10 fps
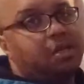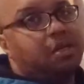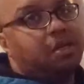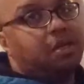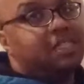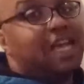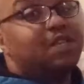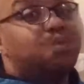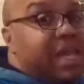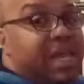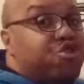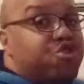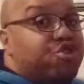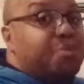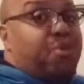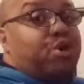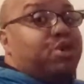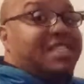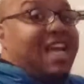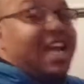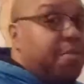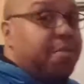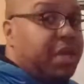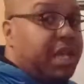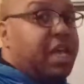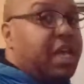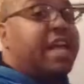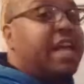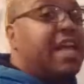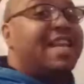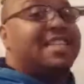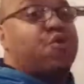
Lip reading: That's what meters per second means. It is a